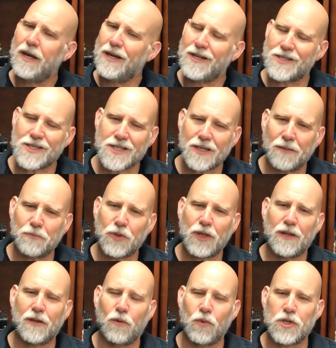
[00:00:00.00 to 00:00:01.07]
is
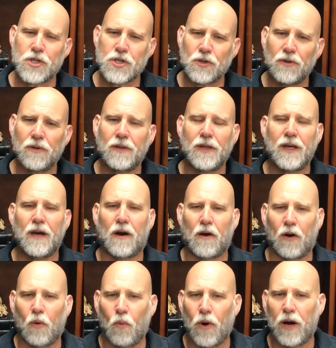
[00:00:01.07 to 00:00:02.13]
something that we certainly are
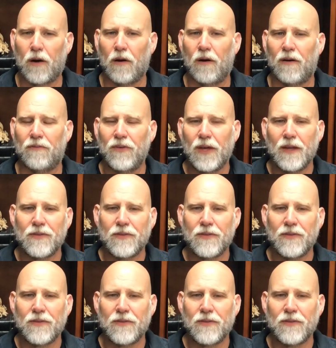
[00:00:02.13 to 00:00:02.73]
aware of